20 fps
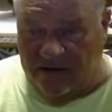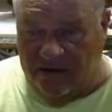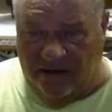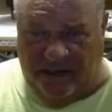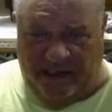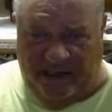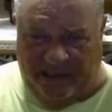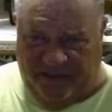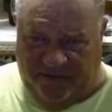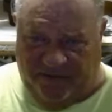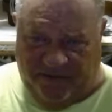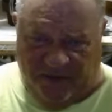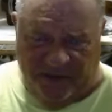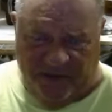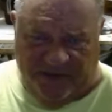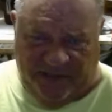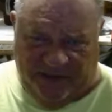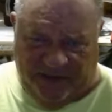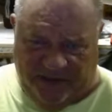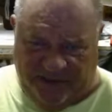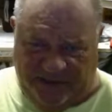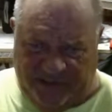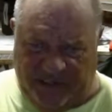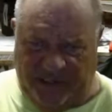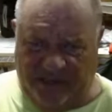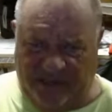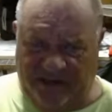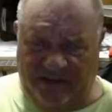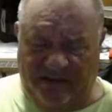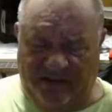At first they were
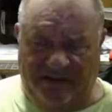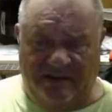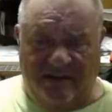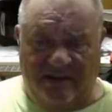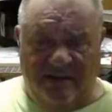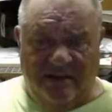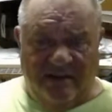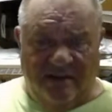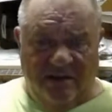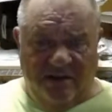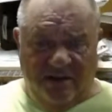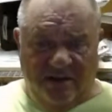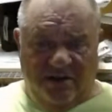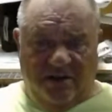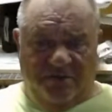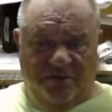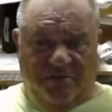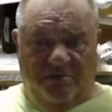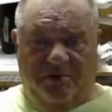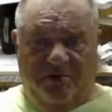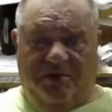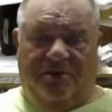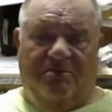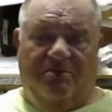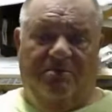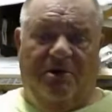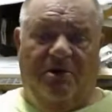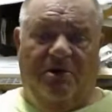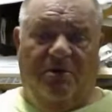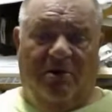saying that if you bring your
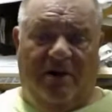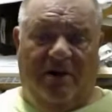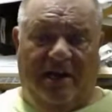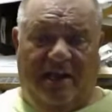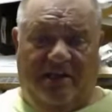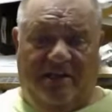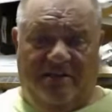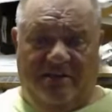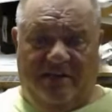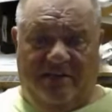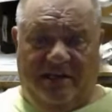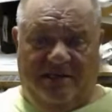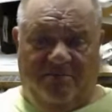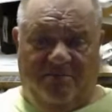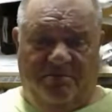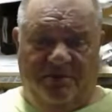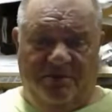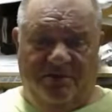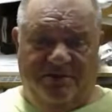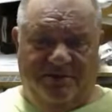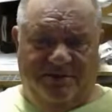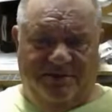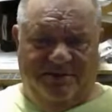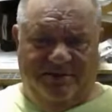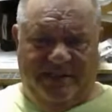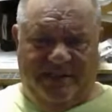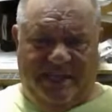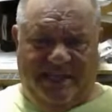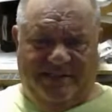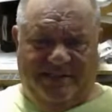mower out, you got to use your own
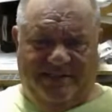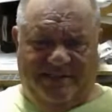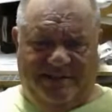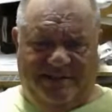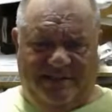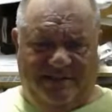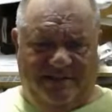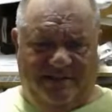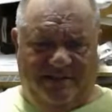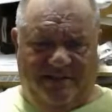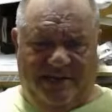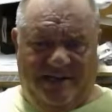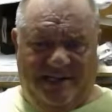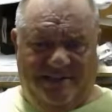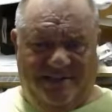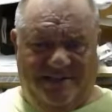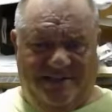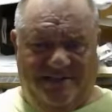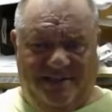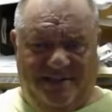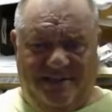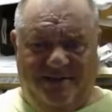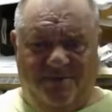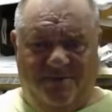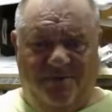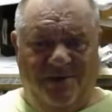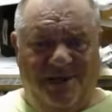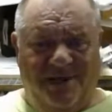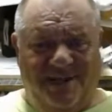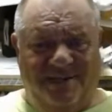gas to cut the grass. I was like,
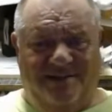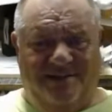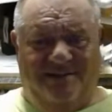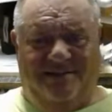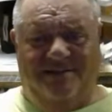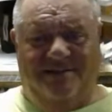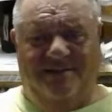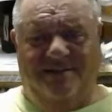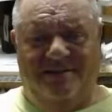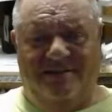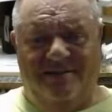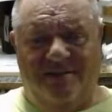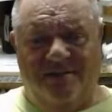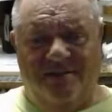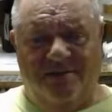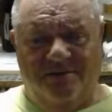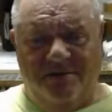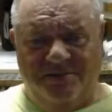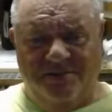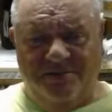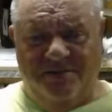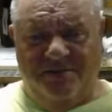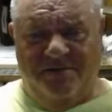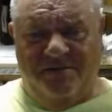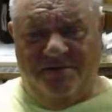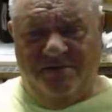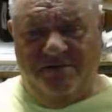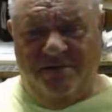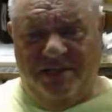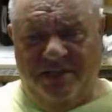what? What's the difference
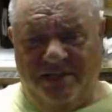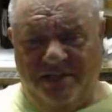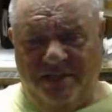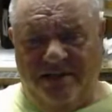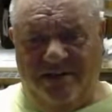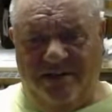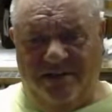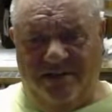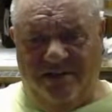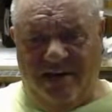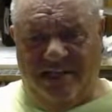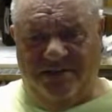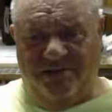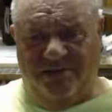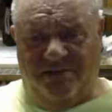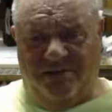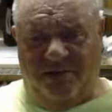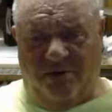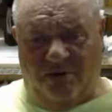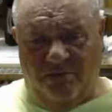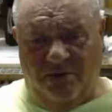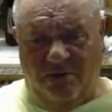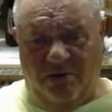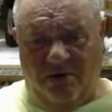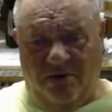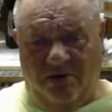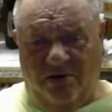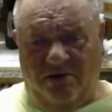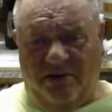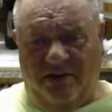between cutting the grass with our
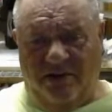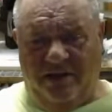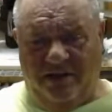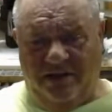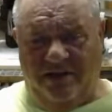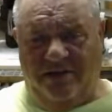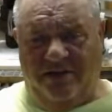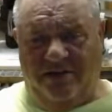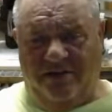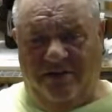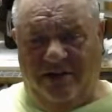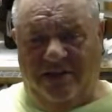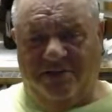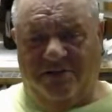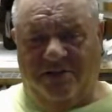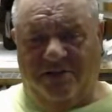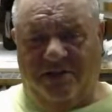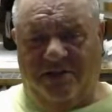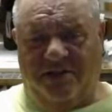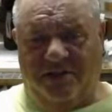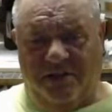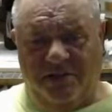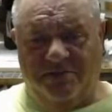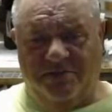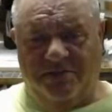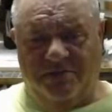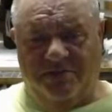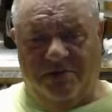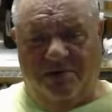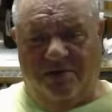mower and cutting the grass with the club's
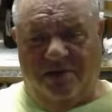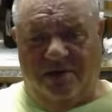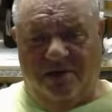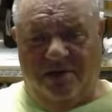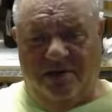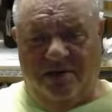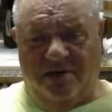mower?